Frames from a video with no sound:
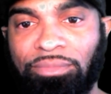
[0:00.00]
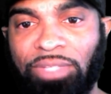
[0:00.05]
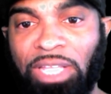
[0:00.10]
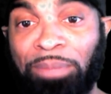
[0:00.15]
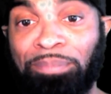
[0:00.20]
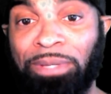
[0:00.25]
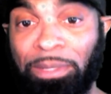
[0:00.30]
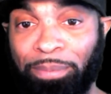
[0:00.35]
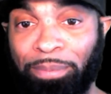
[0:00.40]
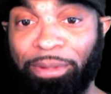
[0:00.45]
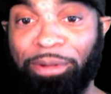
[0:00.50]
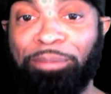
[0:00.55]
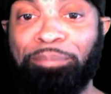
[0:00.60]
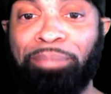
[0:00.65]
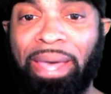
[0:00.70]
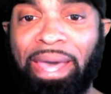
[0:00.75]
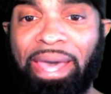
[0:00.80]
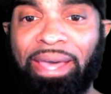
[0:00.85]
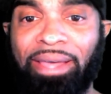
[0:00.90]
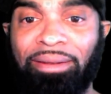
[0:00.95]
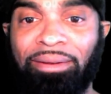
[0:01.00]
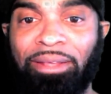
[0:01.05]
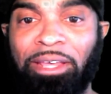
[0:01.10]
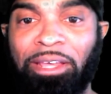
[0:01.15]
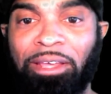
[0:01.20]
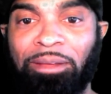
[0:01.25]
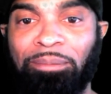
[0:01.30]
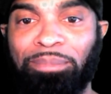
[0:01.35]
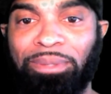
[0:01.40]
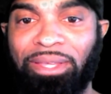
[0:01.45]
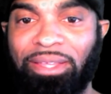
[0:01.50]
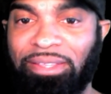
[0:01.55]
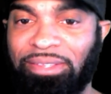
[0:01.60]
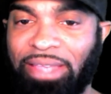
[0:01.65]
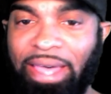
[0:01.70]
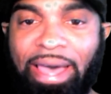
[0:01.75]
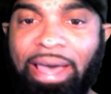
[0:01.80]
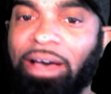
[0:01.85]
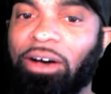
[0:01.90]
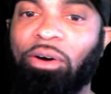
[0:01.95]
And people are mad because
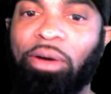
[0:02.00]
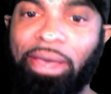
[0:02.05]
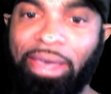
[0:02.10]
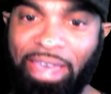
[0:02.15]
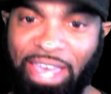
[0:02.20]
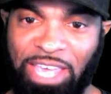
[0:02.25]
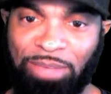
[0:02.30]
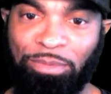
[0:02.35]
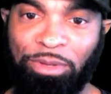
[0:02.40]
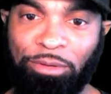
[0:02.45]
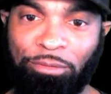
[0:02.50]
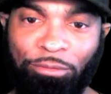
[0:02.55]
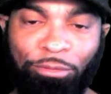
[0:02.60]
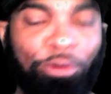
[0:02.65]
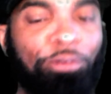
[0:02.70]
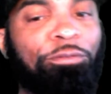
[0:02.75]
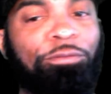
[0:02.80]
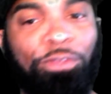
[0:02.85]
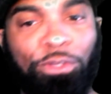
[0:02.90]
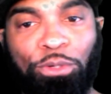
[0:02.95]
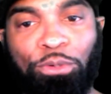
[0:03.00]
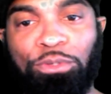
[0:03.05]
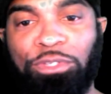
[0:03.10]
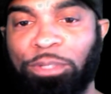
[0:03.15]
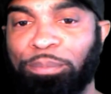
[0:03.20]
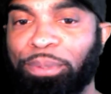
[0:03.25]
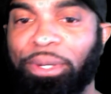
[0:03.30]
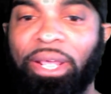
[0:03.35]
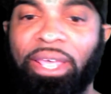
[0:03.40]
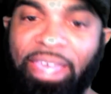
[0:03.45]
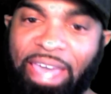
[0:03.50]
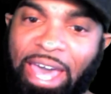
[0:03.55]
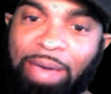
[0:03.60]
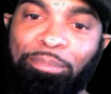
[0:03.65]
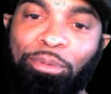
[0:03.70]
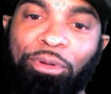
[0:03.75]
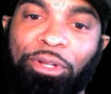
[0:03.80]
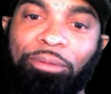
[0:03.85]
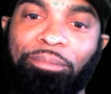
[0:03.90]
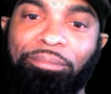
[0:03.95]
Al Haymon refused to put a
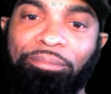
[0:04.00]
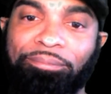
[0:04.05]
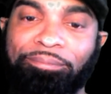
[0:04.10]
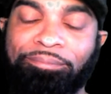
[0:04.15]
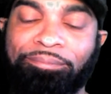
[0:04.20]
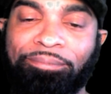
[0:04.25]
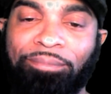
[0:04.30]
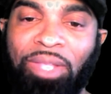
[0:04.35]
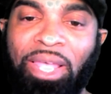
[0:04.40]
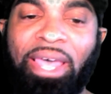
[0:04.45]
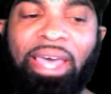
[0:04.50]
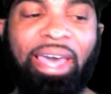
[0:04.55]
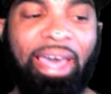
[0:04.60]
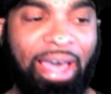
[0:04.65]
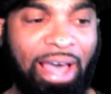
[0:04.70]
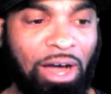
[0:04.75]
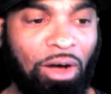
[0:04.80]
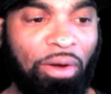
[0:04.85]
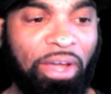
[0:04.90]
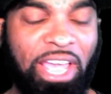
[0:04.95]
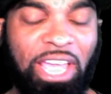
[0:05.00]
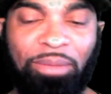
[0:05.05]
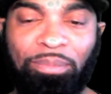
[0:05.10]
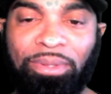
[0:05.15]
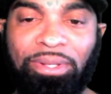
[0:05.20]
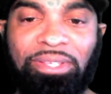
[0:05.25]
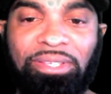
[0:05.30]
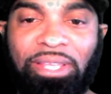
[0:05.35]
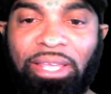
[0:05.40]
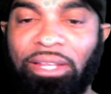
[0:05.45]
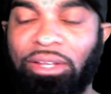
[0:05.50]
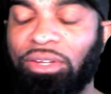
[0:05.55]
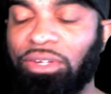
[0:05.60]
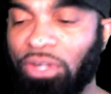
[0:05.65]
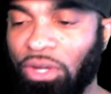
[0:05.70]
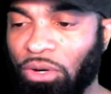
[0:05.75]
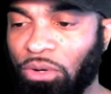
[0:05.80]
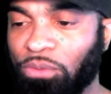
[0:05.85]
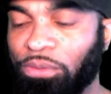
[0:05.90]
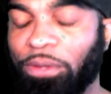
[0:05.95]
cap on him. Al Haymon said,
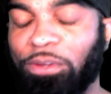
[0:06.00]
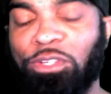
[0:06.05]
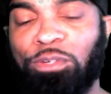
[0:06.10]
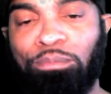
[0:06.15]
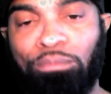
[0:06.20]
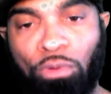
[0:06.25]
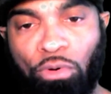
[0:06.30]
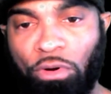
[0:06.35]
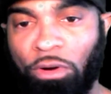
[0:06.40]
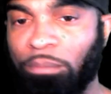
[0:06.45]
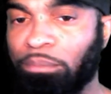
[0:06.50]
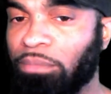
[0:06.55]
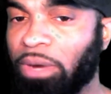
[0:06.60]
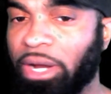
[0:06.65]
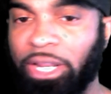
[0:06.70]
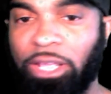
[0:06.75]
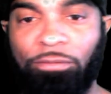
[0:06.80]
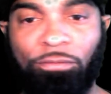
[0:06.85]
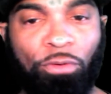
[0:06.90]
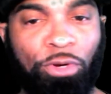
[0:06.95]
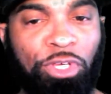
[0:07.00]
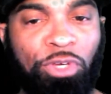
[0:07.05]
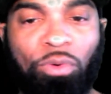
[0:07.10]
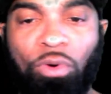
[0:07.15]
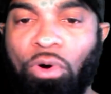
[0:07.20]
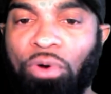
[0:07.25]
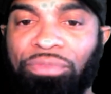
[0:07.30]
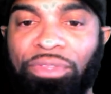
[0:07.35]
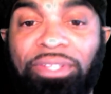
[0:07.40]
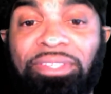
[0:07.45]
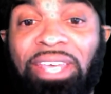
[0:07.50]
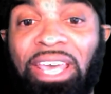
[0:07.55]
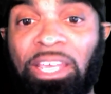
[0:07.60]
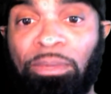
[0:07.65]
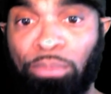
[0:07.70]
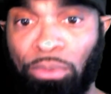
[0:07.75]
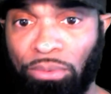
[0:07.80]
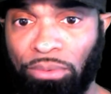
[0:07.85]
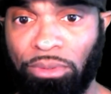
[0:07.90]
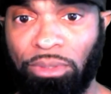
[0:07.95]
no, there's more money for you on the
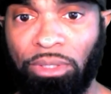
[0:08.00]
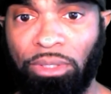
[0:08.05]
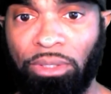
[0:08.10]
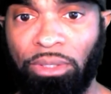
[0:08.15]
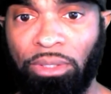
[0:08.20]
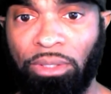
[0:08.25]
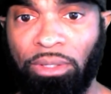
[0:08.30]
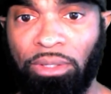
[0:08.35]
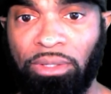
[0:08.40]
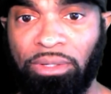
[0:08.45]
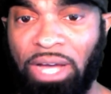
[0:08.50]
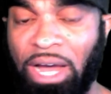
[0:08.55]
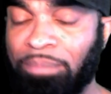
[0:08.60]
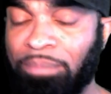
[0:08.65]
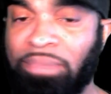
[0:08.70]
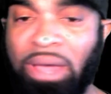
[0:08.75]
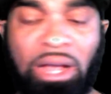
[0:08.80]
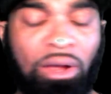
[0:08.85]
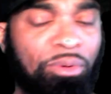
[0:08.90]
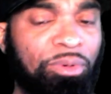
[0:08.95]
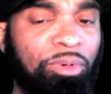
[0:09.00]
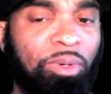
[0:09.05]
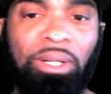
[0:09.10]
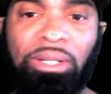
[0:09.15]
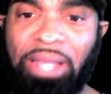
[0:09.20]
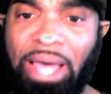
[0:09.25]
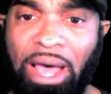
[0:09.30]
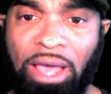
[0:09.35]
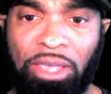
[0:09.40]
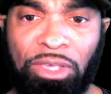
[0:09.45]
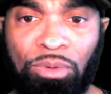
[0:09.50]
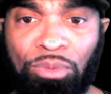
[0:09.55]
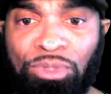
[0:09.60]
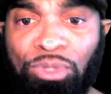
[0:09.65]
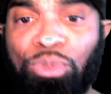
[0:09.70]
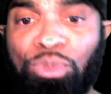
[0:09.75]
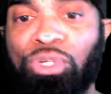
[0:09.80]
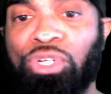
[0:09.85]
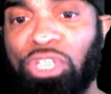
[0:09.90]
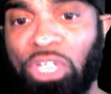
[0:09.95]
table. I'm not going to allow you
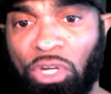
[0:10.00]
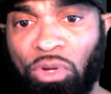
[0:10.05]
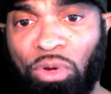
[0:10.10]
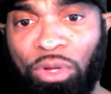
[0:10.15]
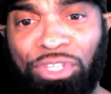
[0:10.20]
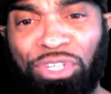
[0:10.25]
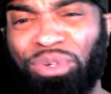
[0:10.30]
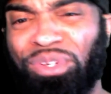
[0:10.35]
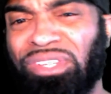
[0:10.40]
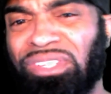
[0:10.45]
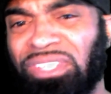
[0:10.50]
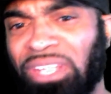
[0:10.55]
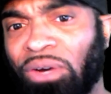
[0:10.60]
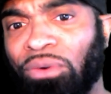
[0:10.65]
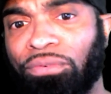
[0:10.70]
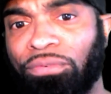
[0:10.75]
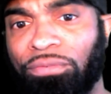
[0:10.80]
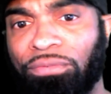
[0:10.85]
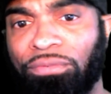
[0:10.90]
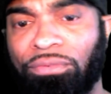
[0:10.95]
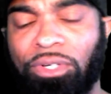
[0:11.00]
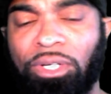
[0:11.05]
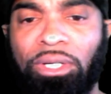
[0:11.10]
to shit on yourself.